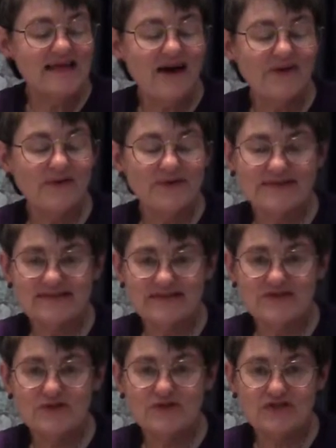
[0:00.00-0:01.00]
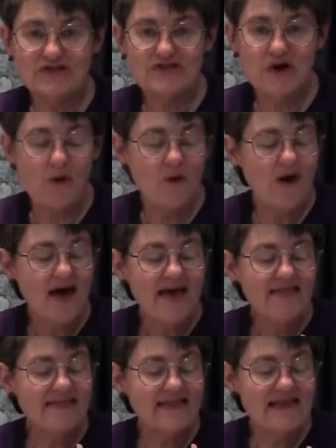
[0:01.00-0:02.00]
Now, you should know
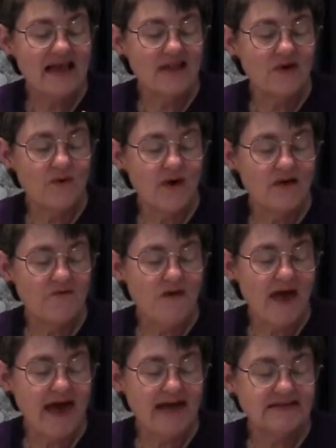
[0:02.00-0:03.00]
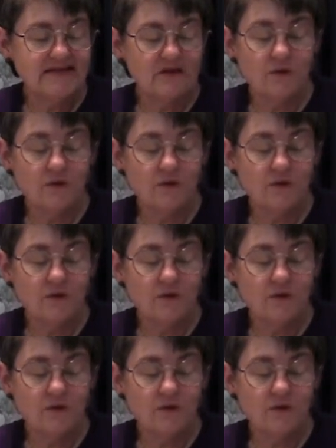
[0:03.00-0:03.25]
that yellow and red,